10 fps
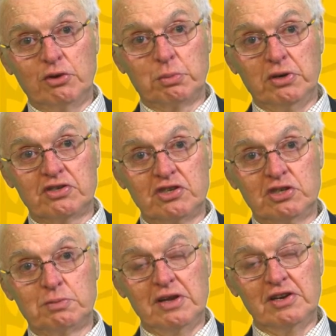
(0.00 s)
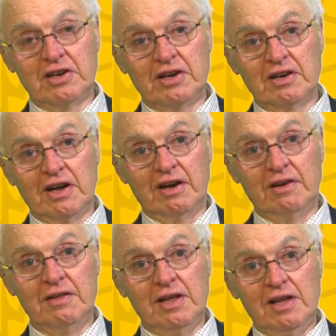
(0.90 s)
Percy
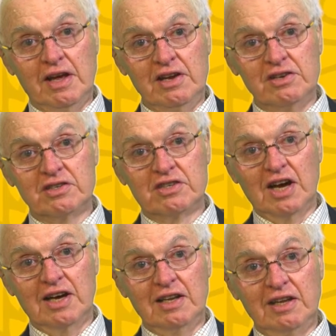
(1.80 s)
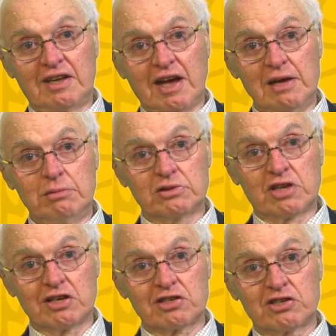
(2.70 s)
Spender in daily cable
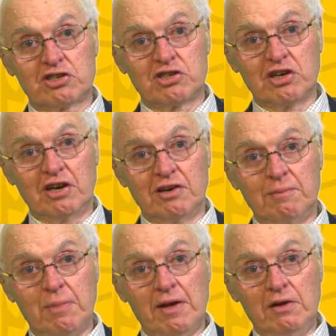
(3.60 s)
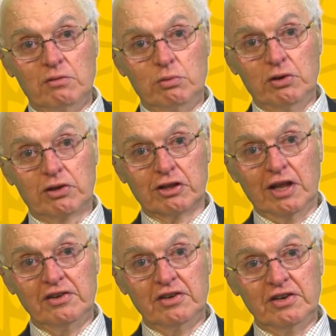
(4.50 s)
touch with
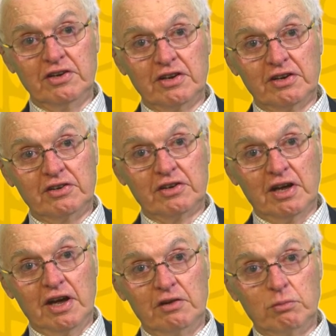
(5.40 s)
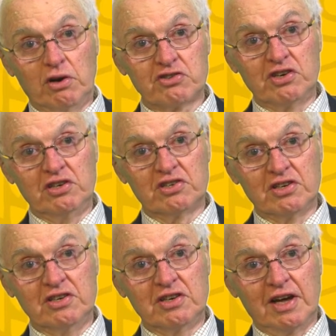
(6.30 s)
London and
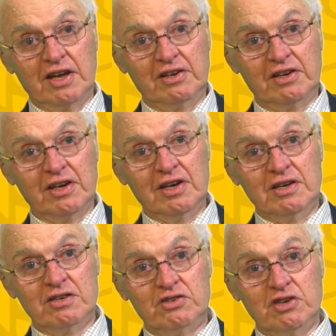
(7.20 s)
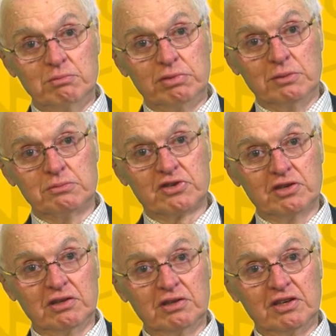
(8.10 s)
Washington and Jim
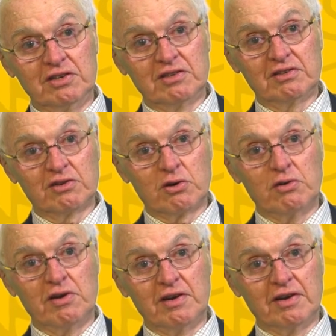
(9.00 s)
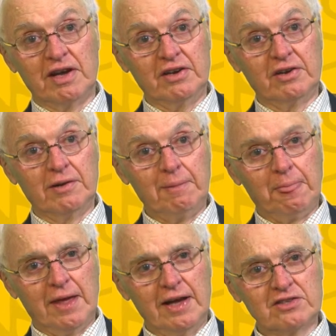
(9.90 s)
Plimsoll in Korea
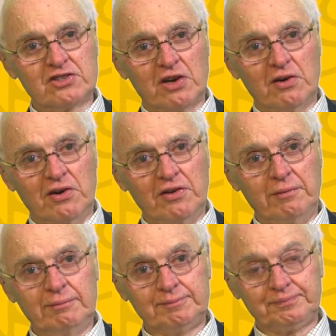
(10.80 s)
and so on.